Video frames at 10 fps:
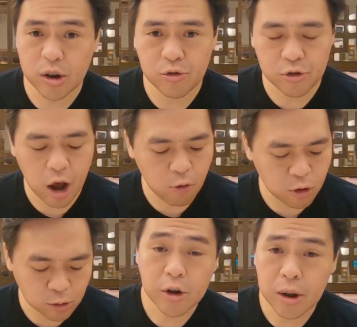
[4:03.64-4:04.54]
and
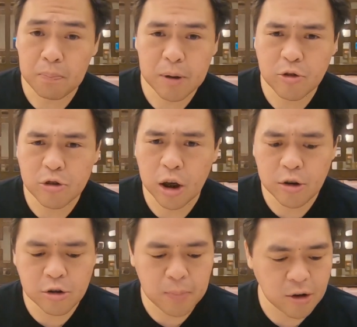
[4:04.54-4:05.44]
sour. The dumpling's kind
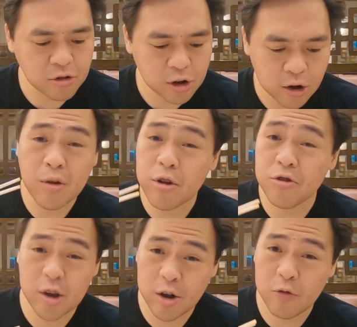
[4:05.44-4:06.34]
of spicy, and the
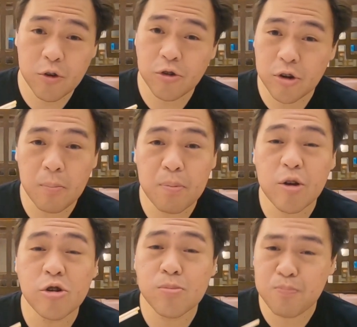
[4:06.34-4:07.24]
skin of this
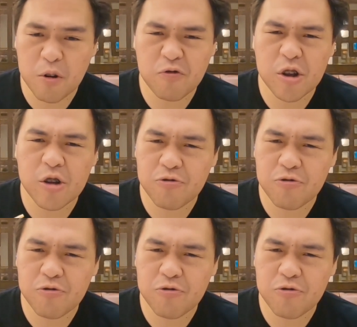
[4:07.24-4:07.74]
dumpling is perfectly